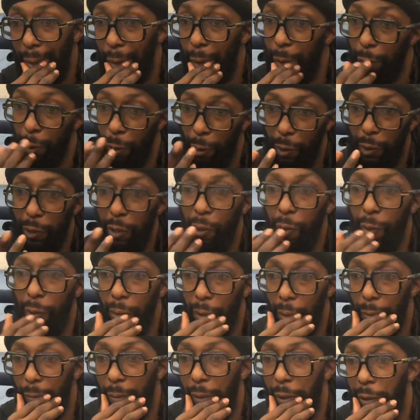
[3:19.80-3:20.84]
Who's also
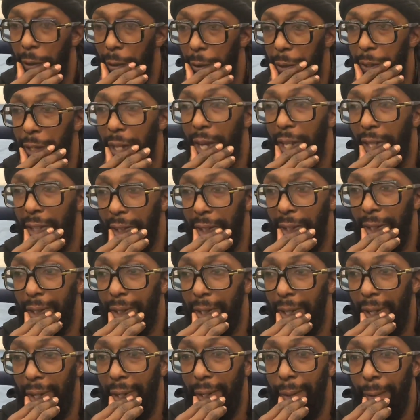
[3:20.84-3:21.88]
one of those athletes
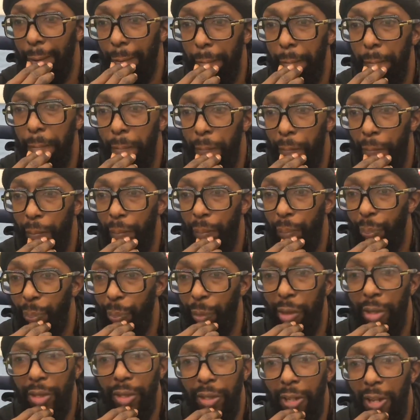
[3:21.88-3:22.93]
that
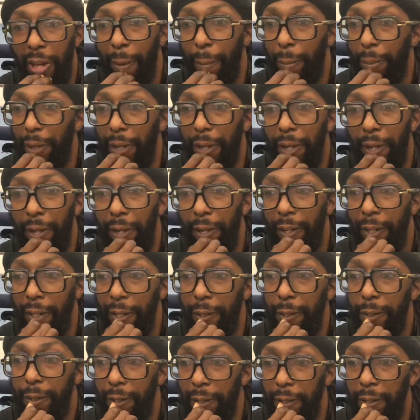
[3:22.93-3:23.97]
is not playing.
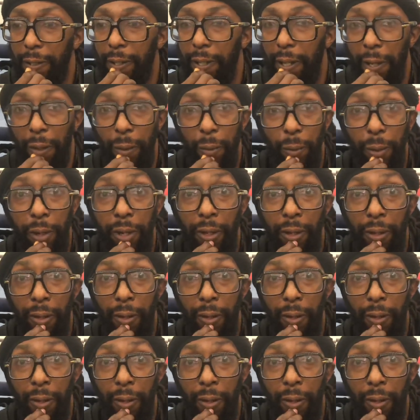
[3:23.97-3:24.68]
He's here to win.